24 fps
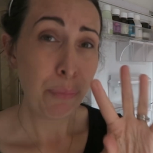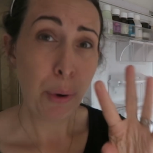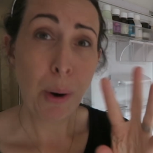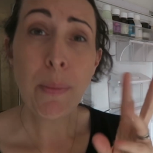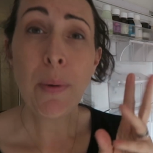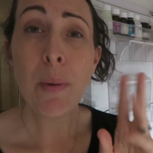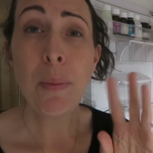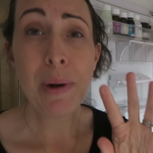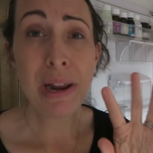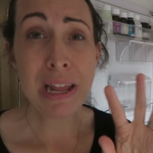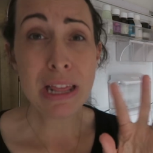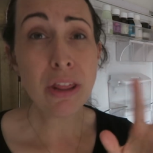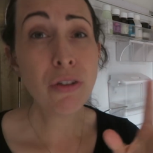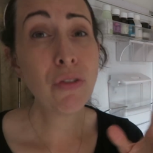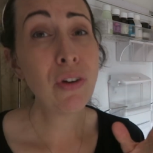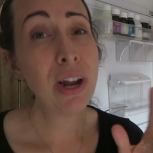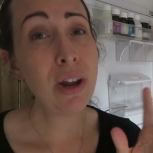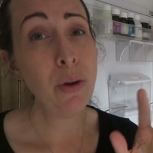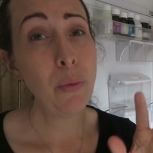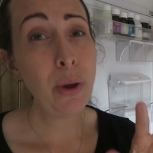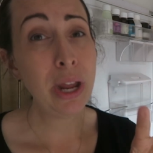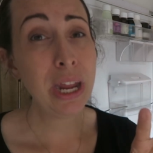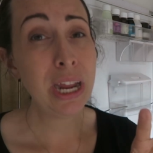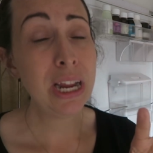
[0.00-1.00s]
probably
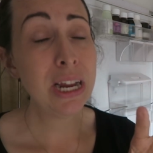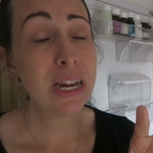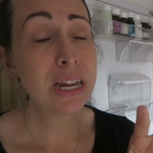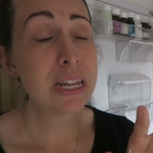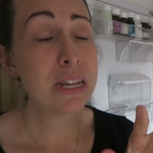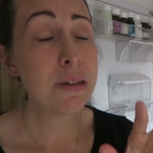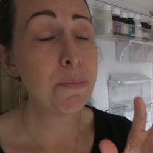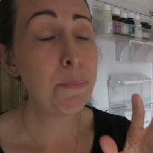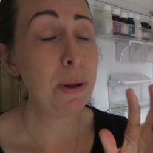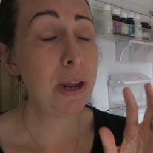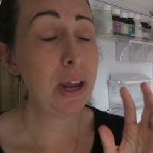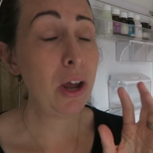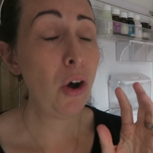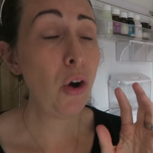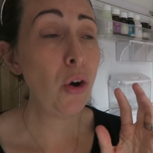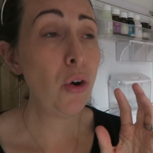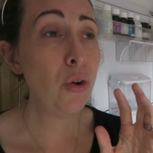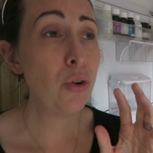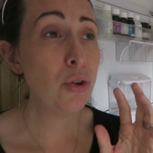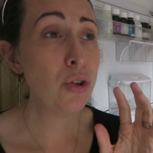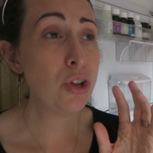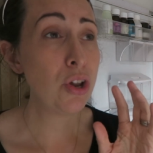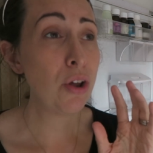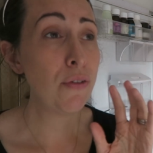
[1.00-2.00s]
three weeks
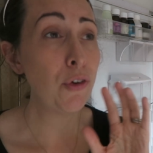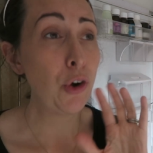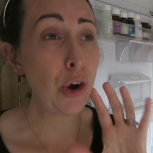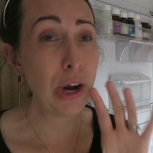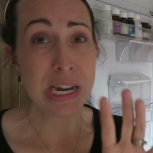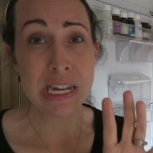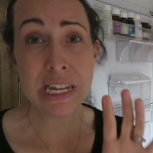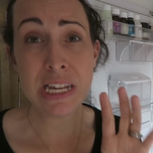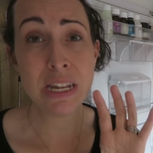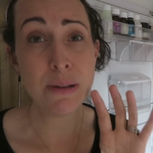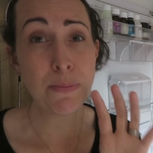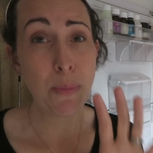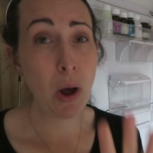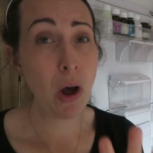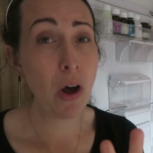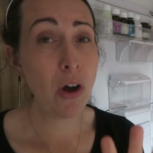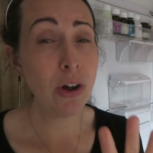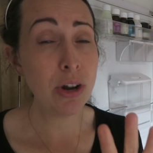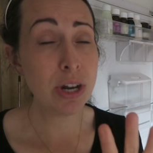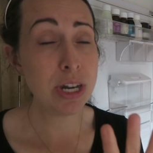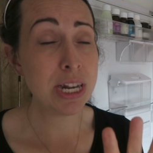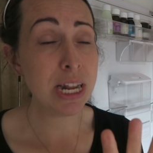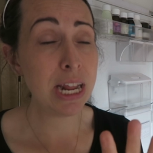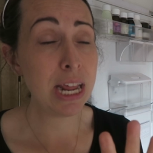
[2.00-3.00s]
because of Grace's
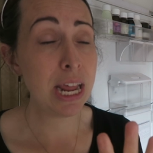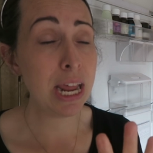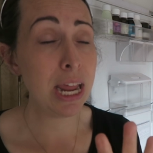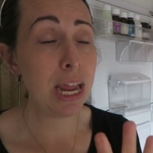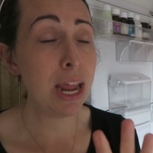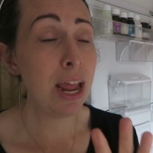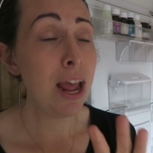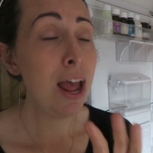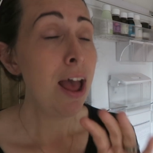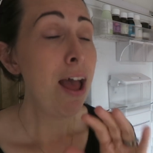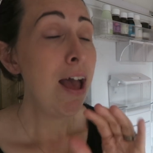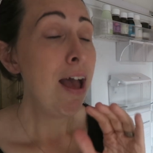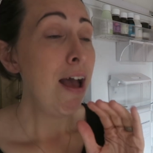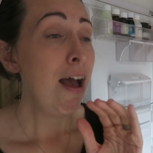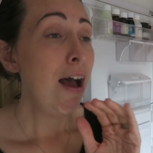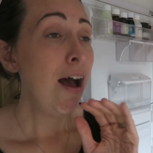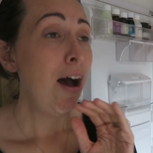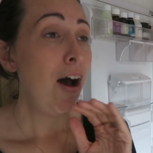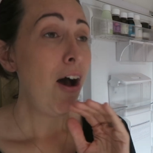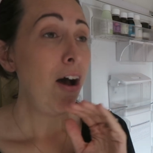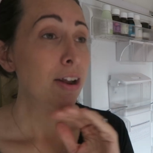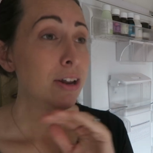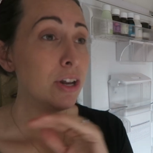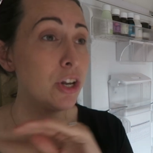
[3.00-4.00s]
party.
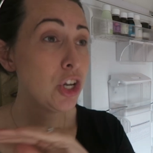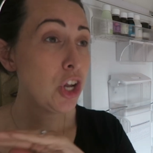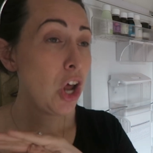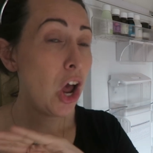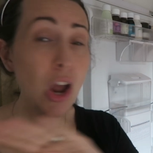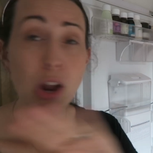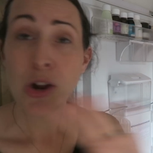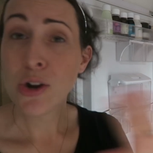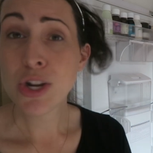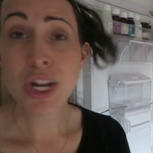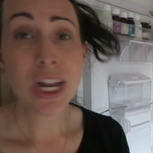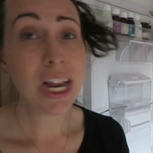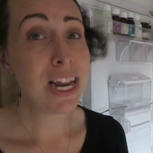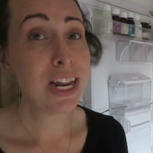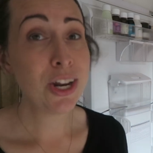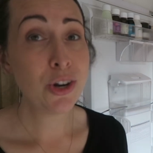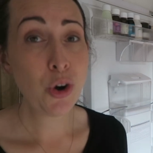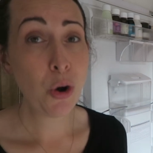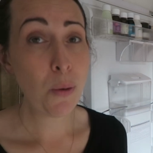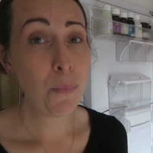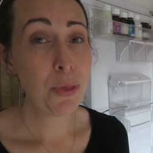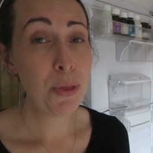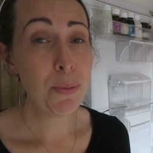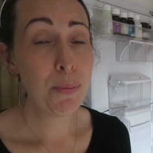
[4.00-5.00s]
I totally
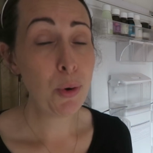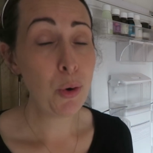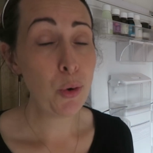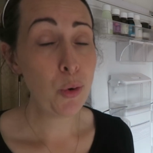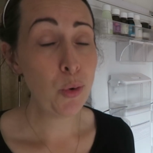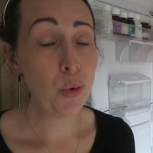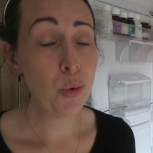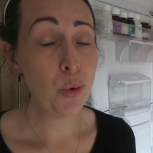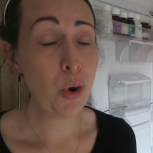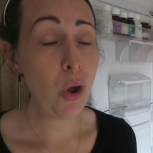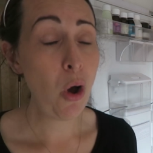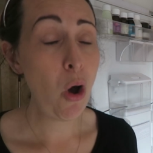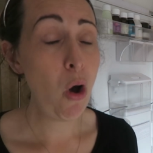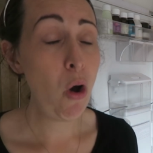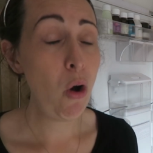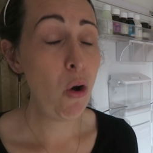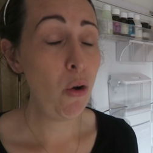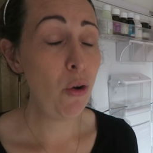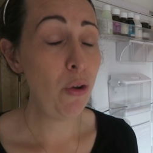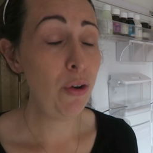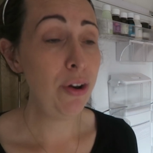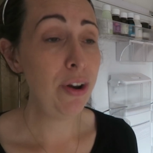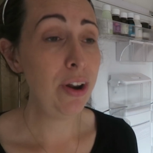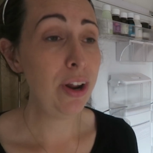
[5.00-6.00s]
dropped the ball
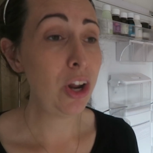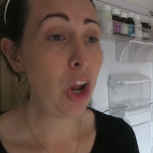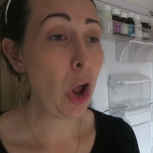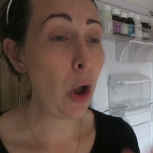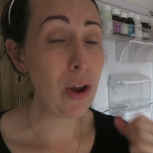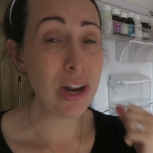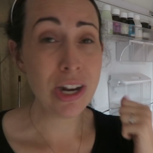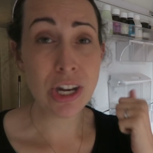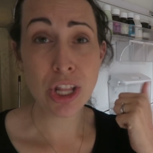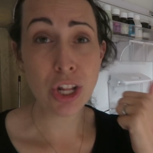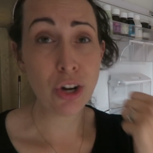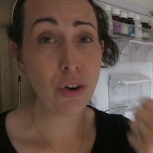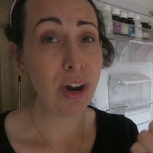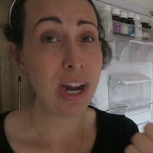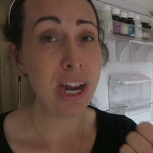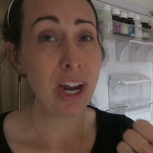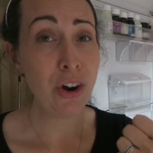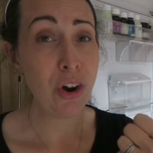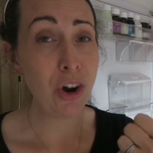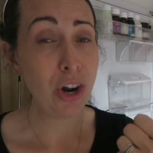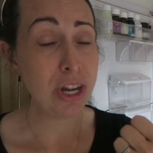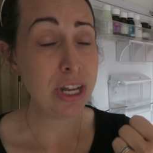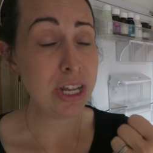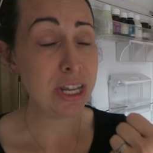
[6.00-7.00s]
on going to the
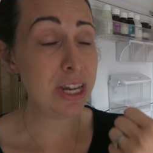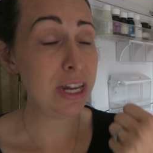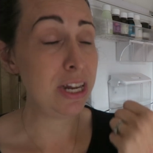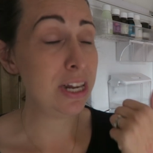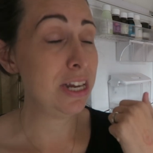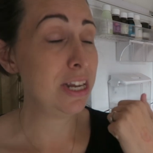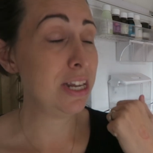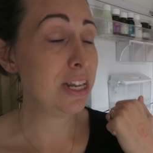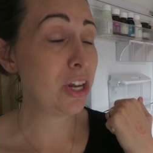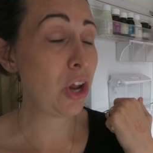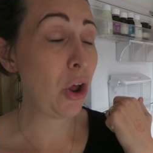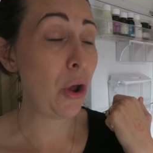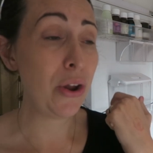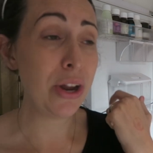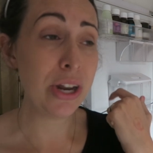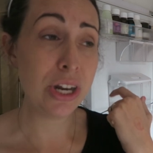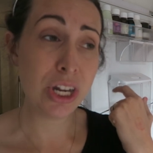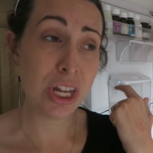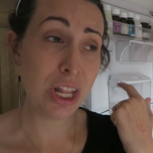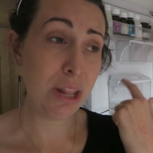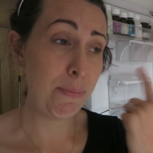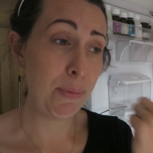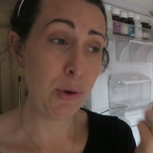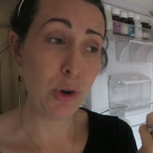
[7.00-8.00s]
greengrocers, going
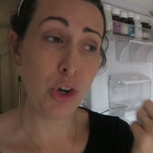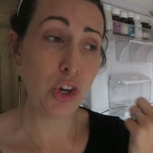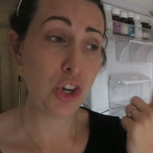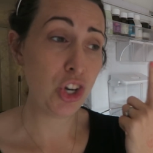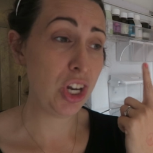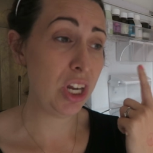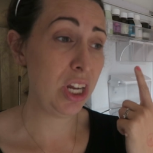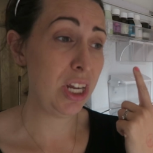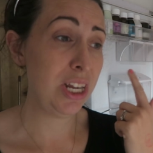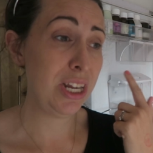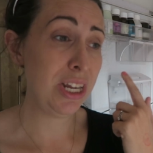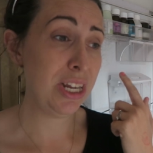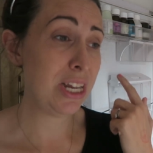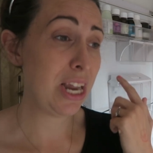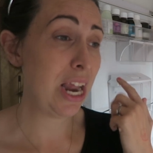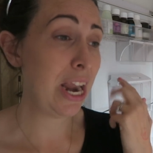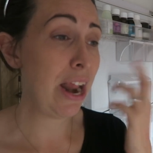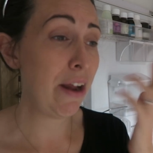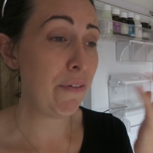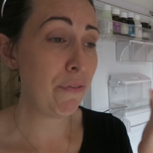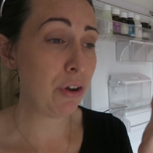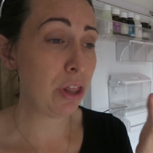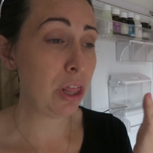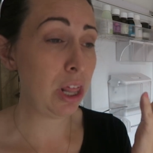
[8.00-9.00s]
to the butchers and
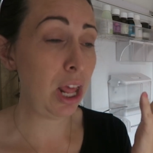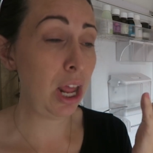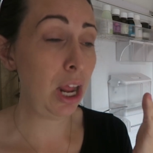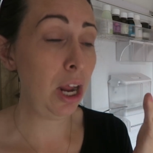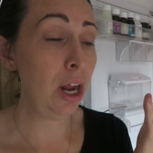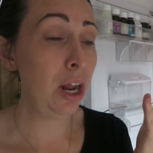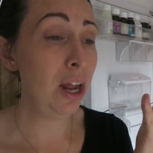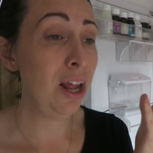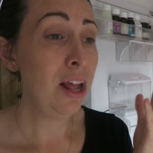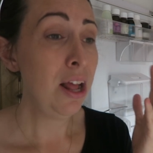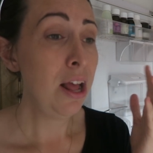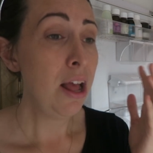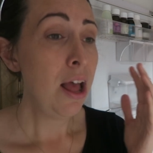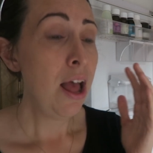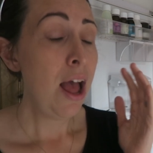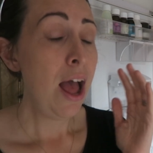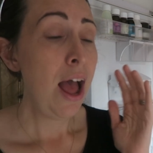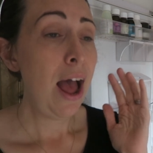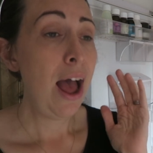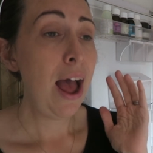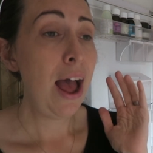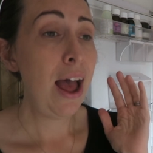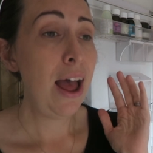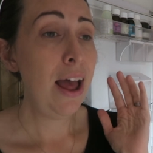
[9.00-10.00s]
everything
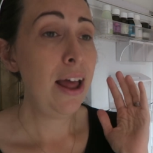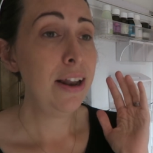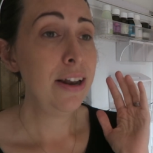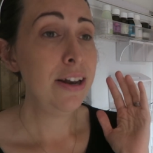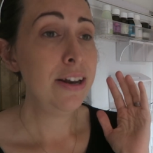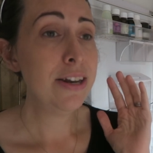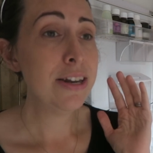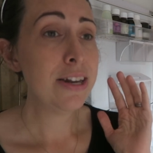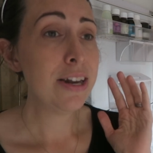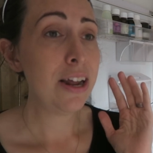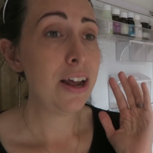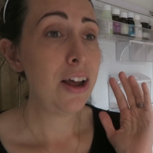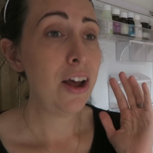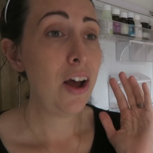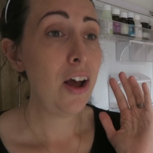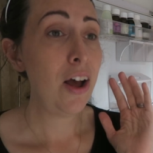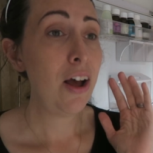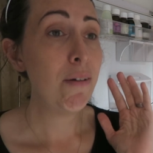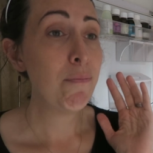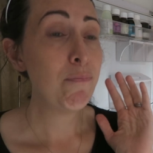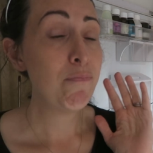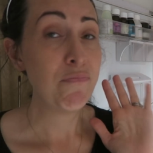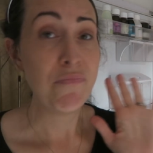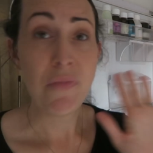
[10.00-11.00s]

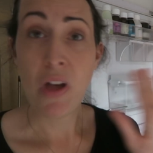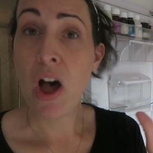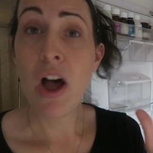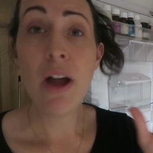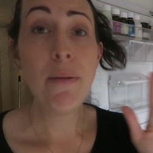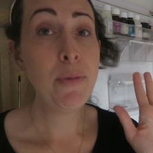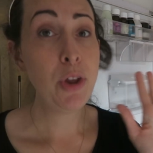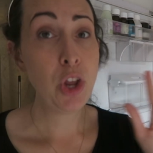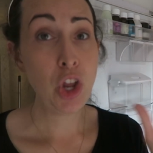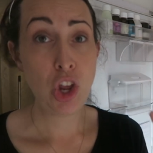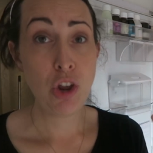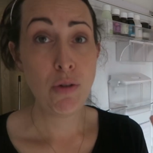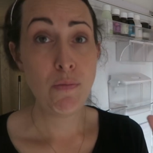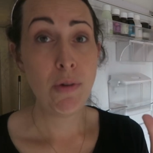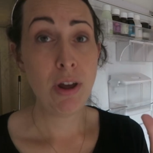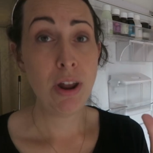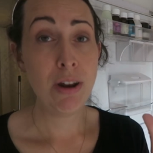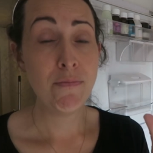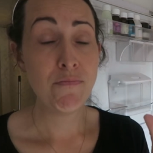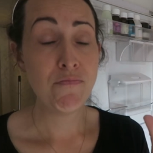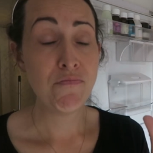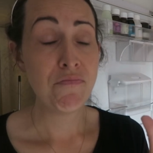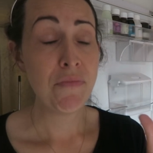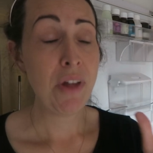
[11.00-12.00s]
and I'm
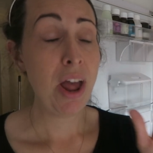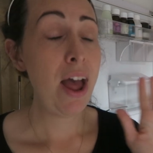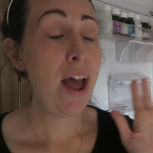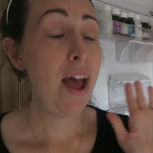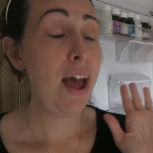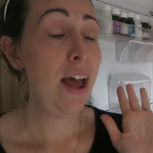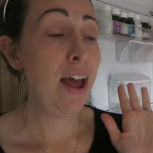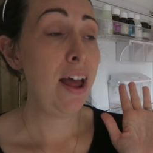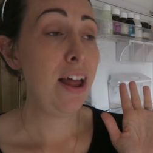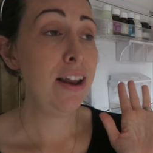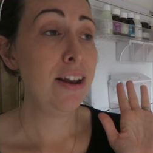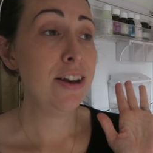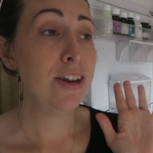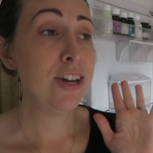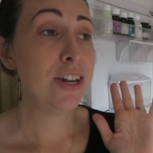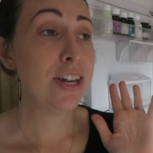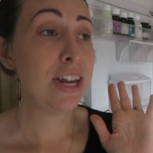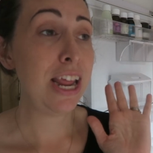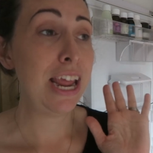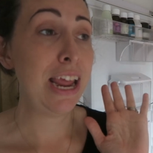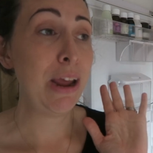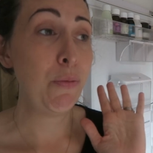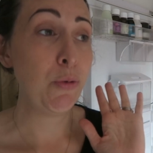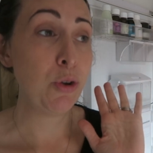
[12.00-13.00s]
human
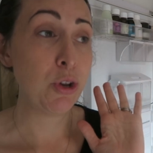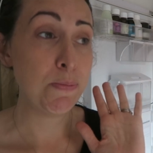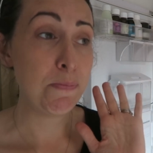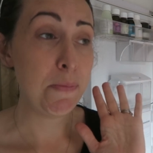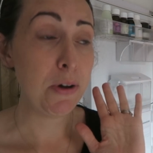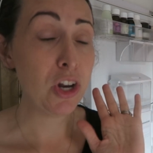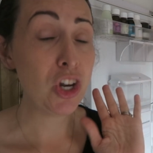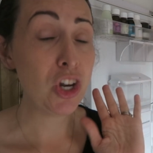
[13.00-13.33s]
and it was